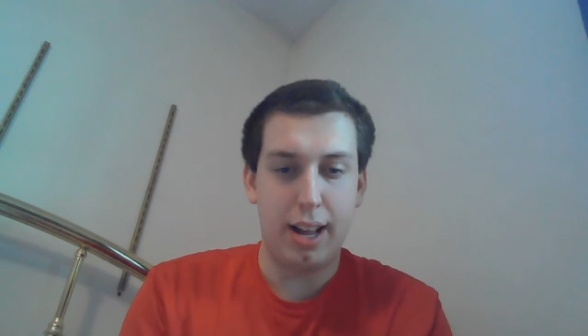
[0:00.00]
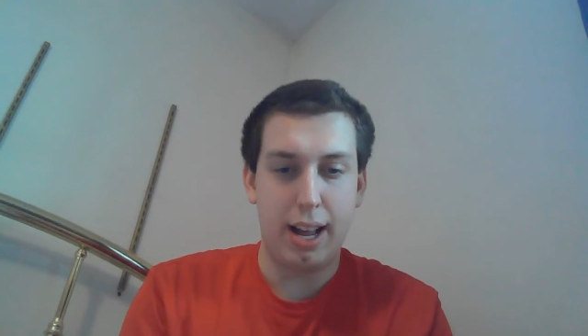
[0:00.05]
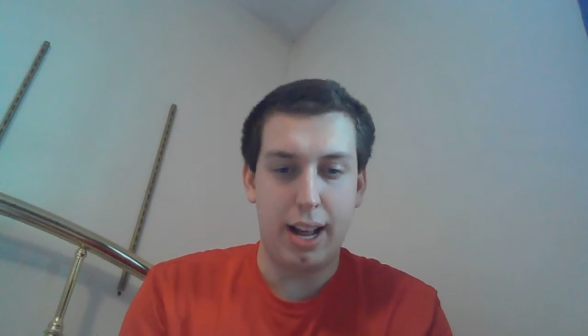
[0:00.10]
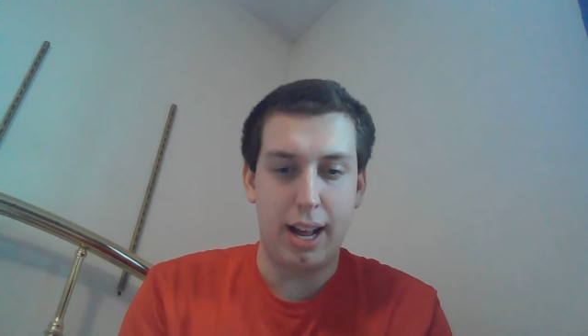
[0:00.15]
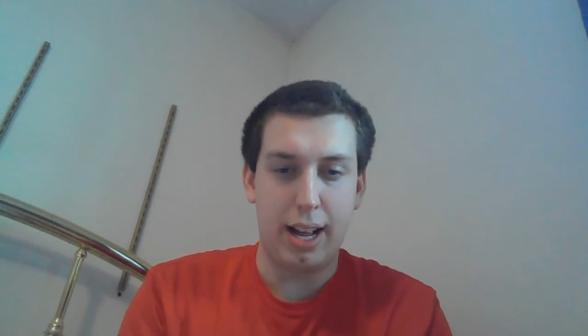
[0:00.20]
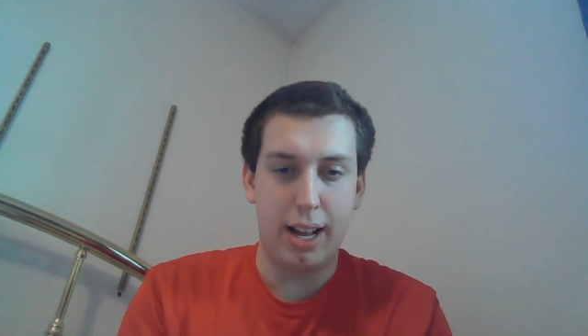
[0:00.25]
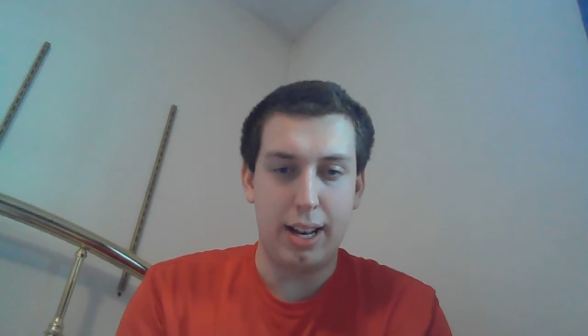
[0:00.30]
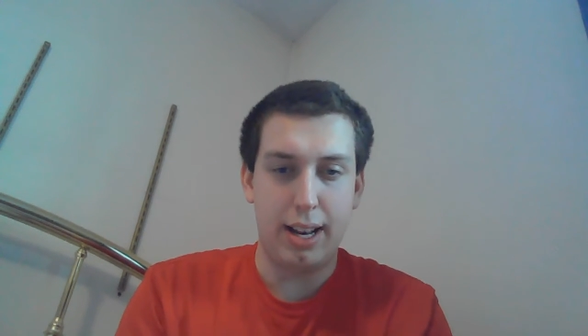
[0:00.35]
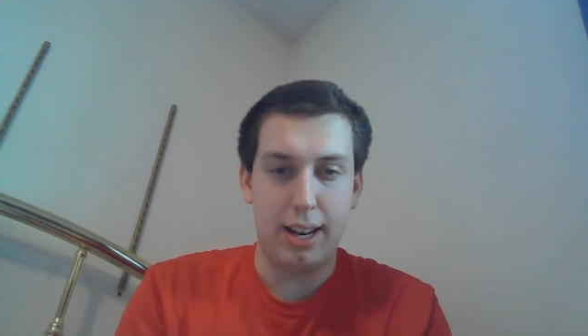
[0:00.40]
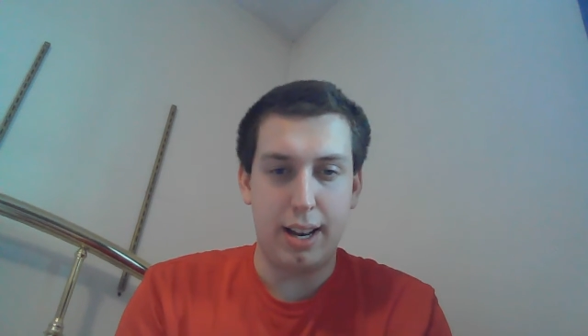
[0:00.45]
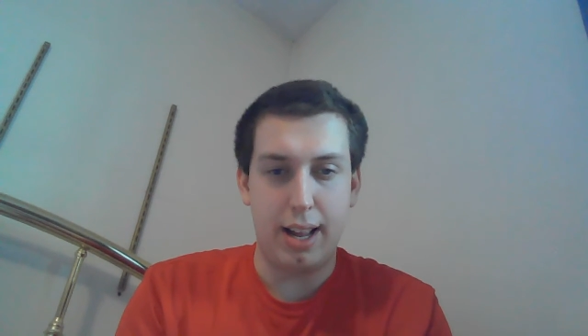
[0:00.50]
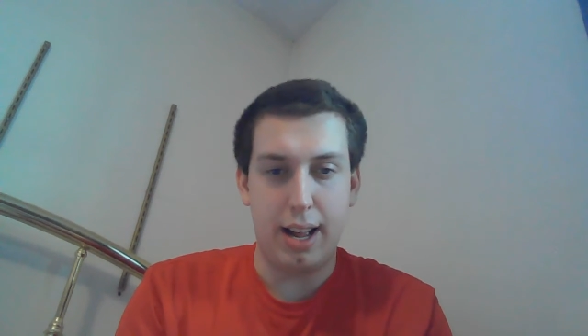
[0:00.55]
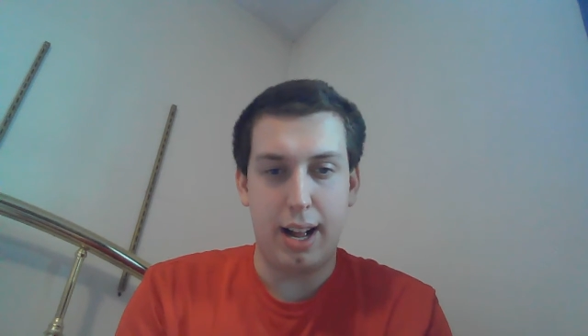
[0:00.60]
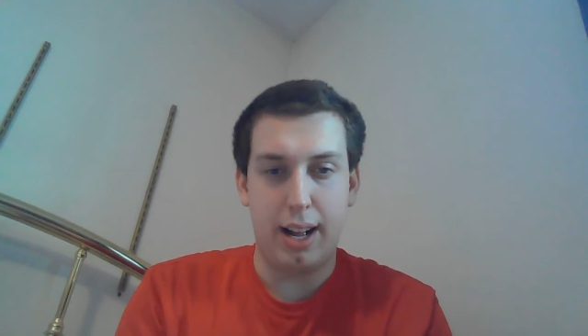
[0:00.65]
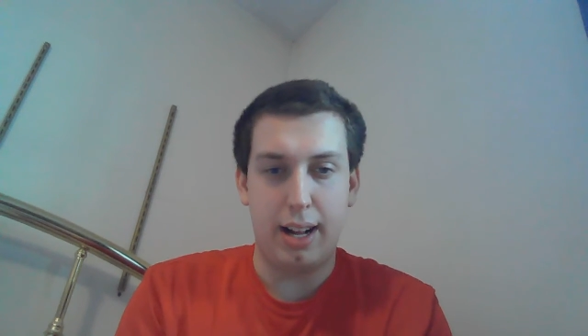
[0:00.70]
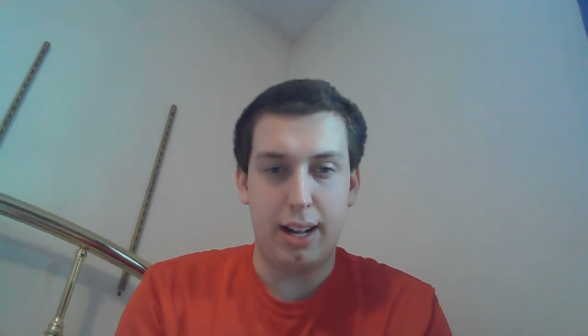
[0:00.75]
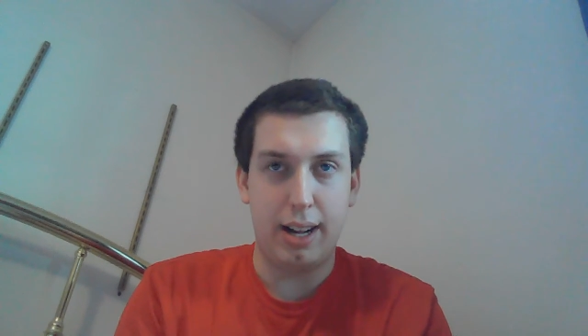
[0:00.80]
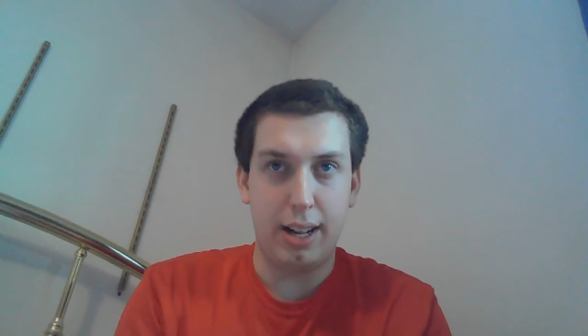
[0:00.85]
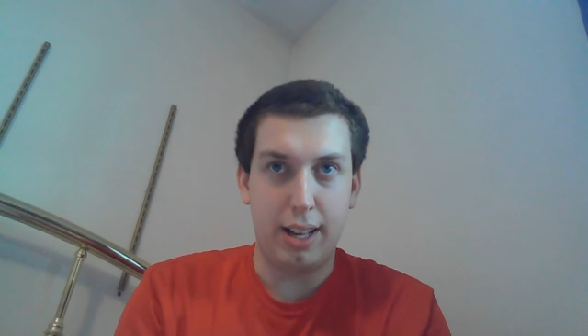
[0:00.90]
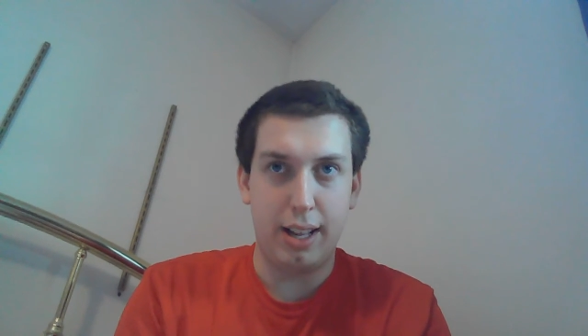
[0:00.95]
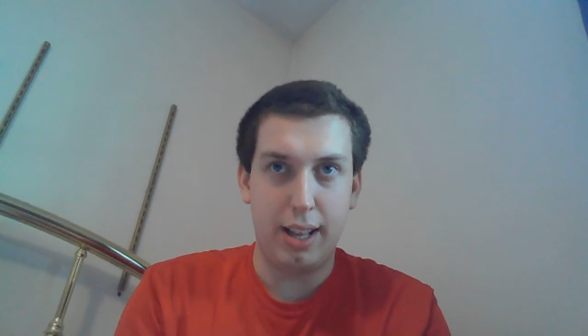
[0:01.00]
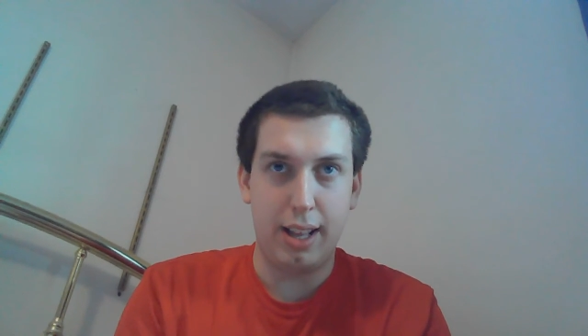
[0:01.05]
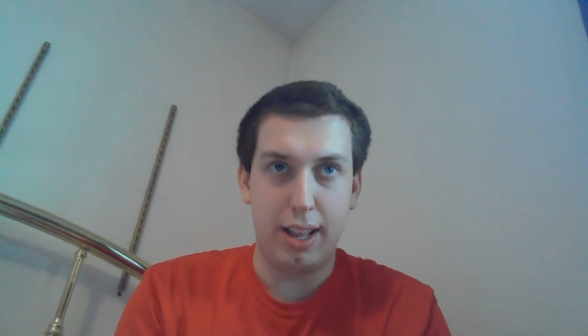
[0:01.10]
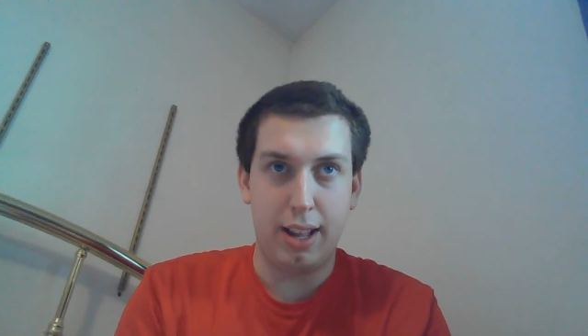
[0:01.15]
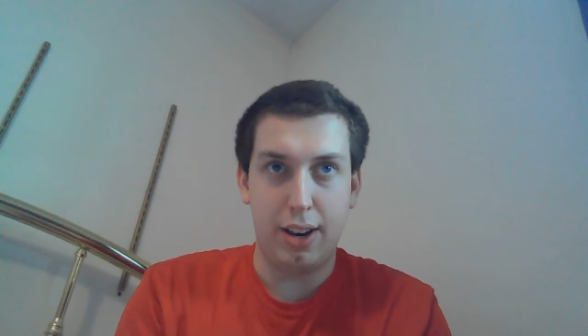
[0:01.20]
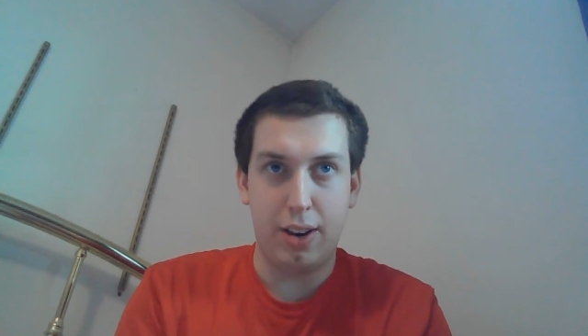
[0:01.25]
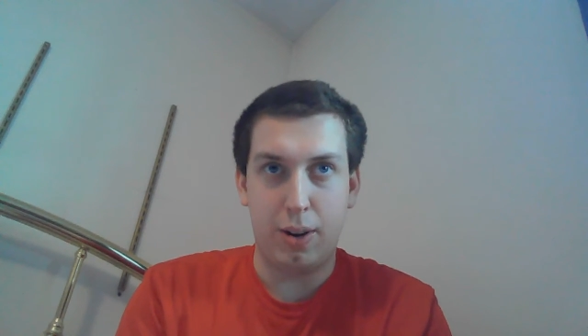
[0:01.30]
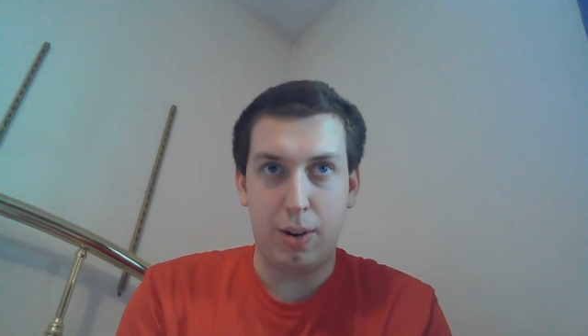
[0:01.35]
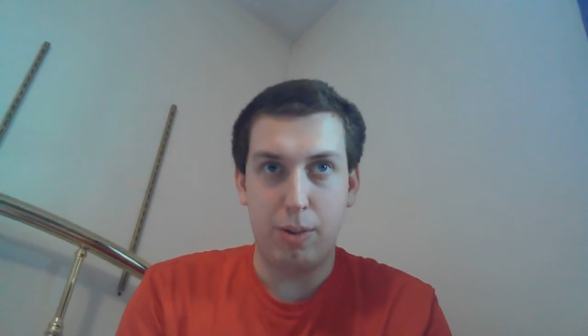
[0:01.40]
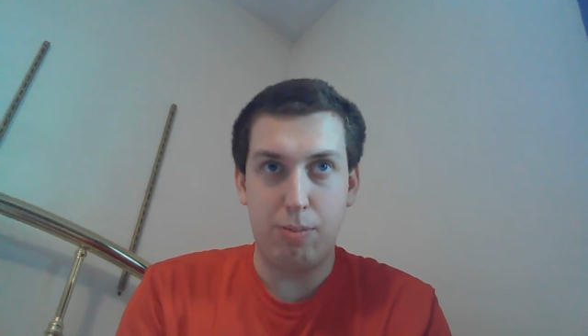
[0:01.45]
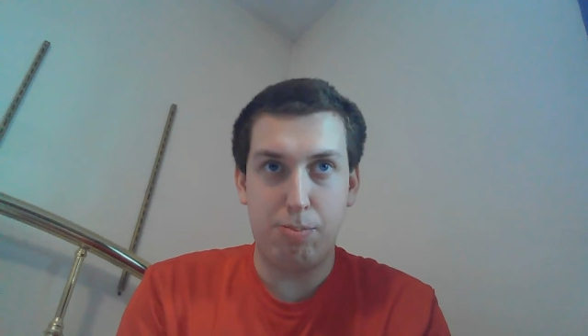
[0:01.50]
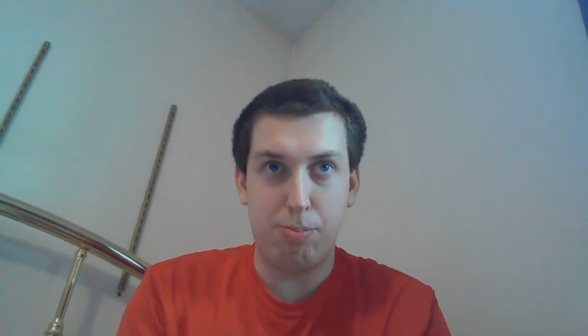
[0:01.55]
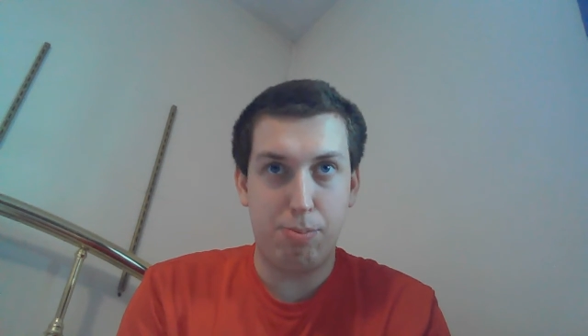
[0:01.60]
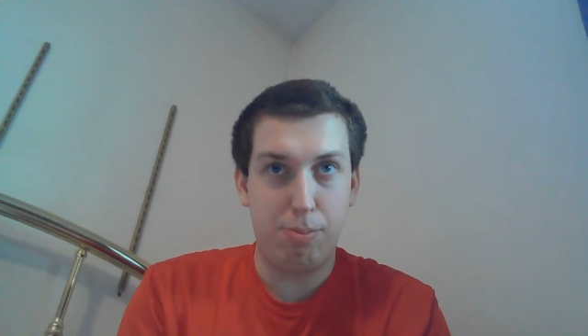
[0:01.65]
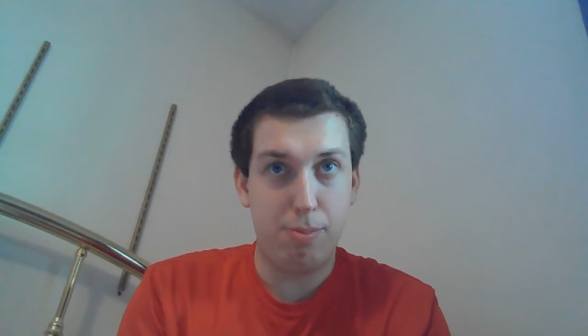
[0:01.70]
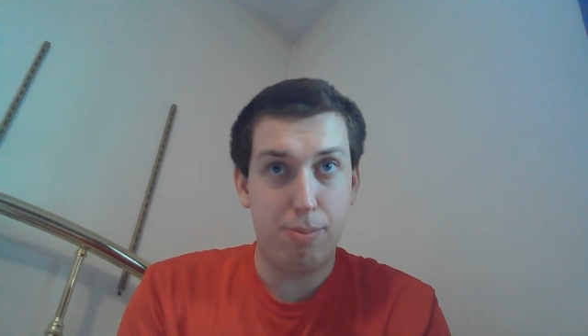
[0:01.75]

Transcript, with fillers: and uh, you know,